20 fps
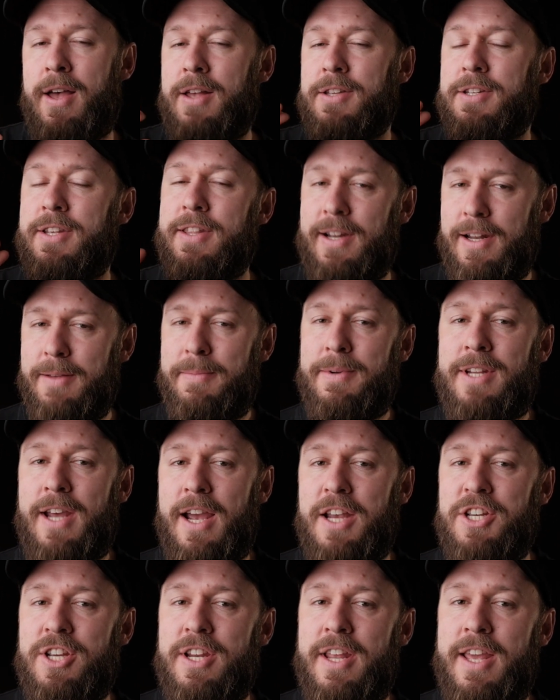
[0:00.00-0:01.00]
So the
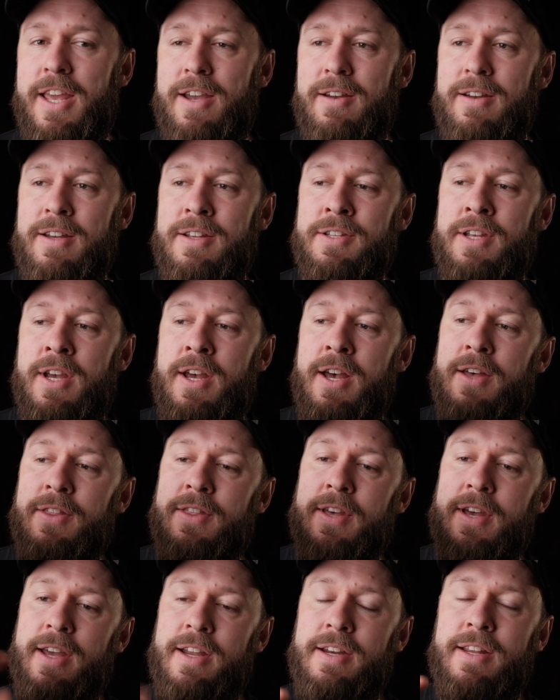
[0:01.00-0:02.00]
limitation here is
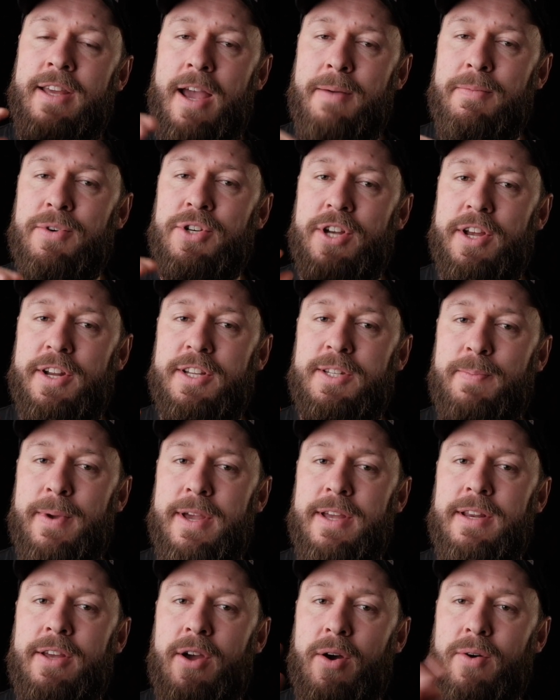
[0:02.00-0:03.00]
the in-camera shutter
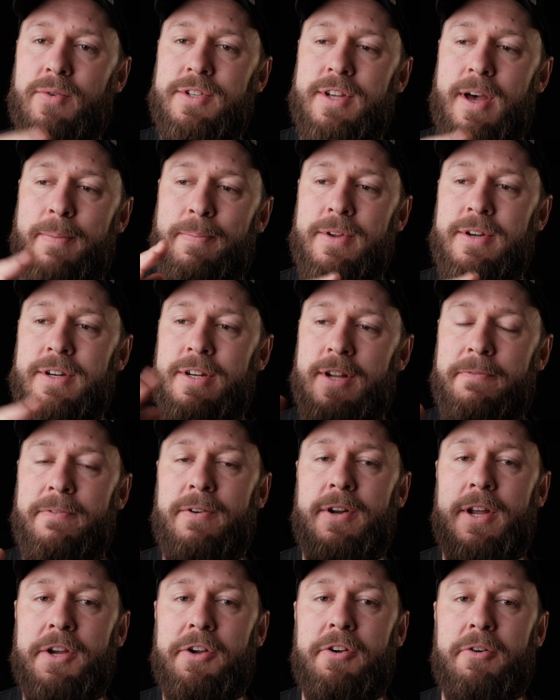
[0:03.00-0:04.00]
speed goes up in
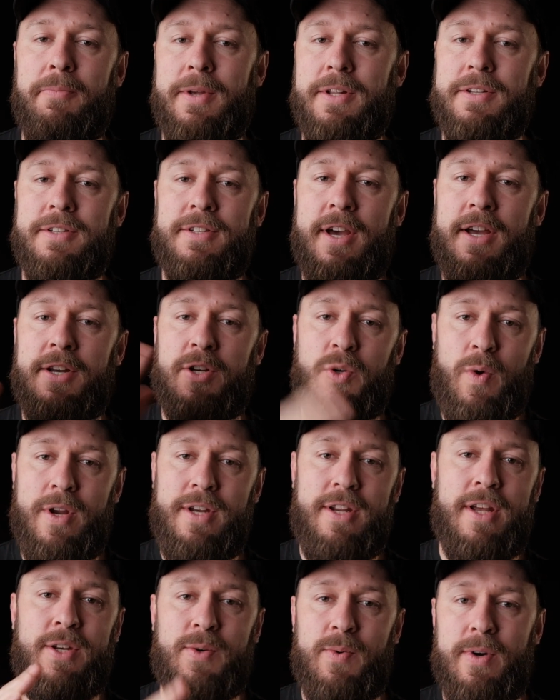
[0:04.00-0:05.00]
different increments, say
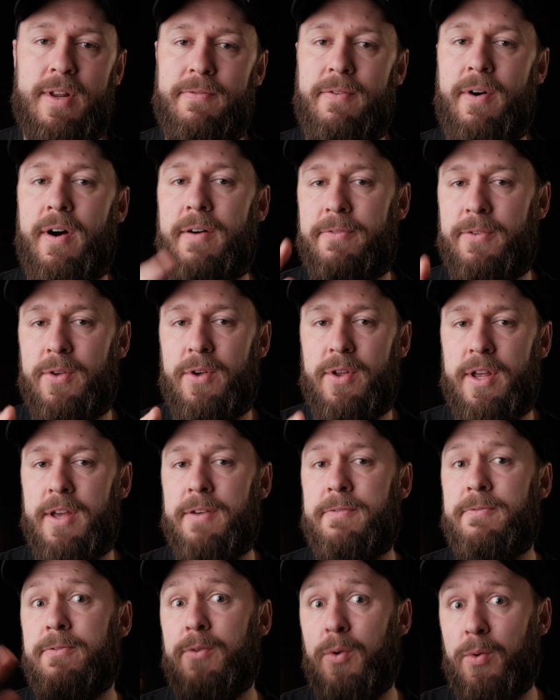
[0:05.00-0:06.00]
20, 25, 30,
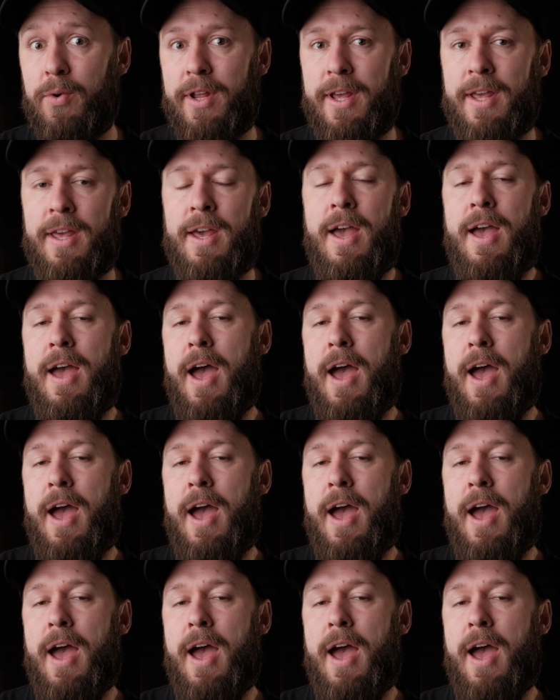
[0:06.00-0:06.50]
40.